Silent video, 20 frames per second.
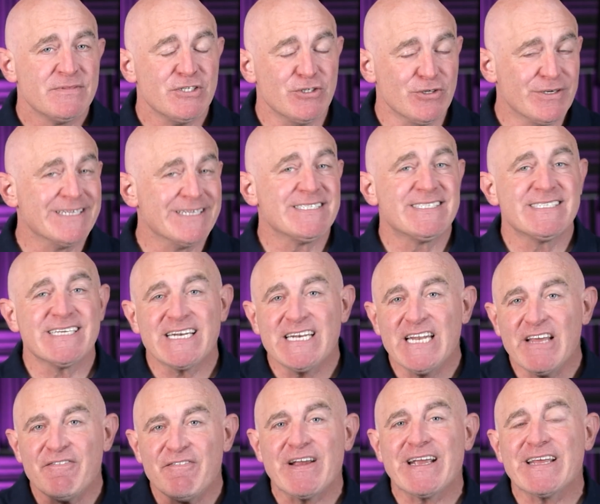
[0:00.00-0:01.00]
you can
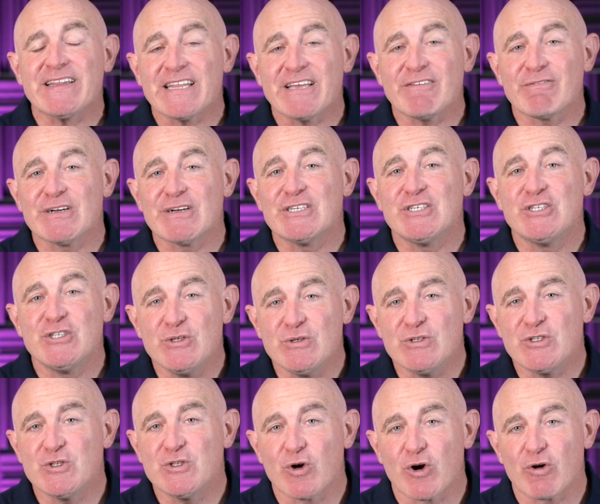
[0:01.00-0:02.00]
significantly
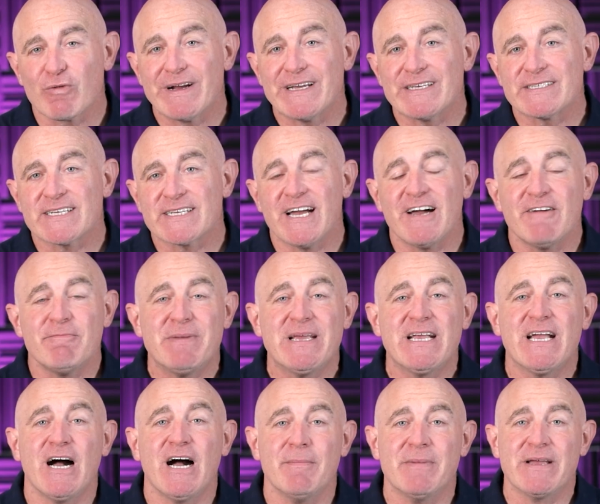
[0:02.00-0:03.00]
reduce your risk of
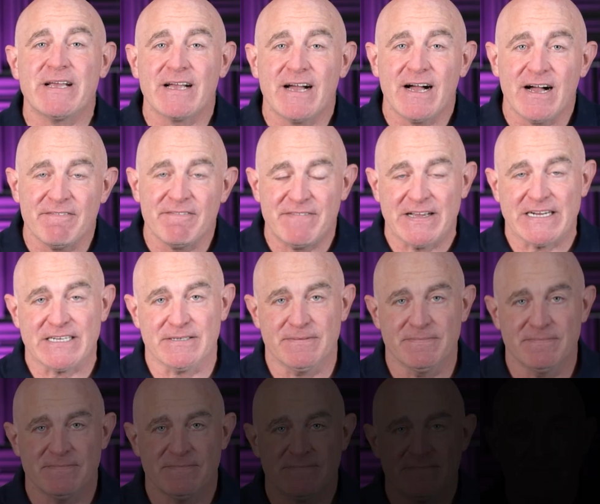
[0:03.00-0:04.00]
becoming a
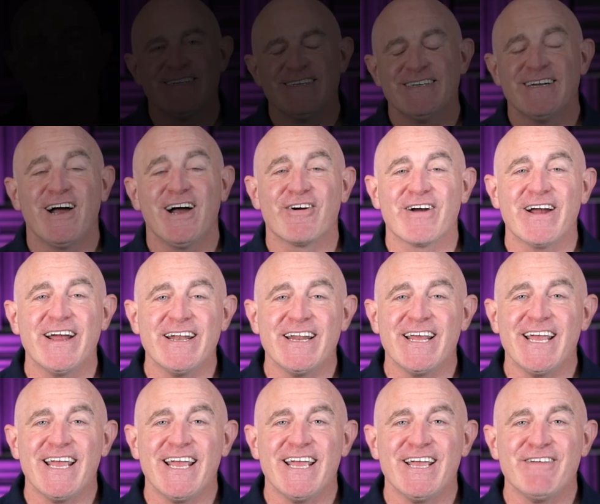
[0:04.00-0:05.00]
victim. All right,
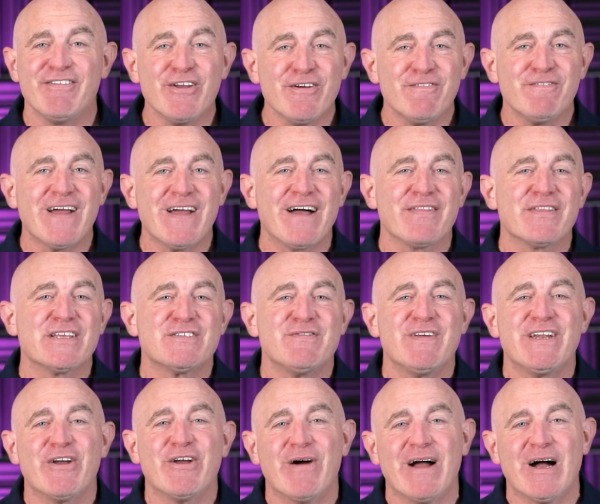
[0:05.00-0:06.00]
if you found this
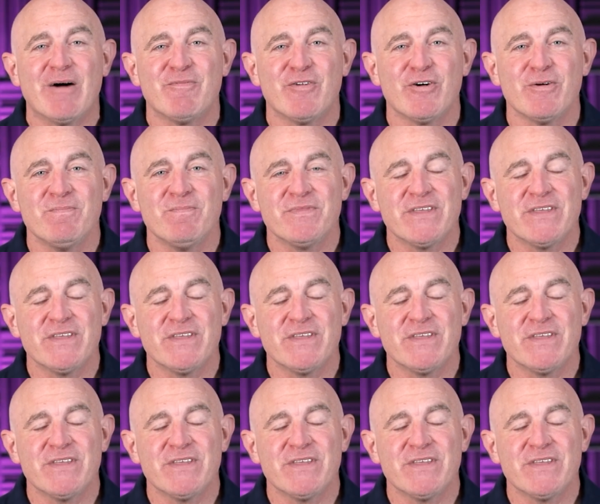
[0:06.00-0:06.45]
video helpful,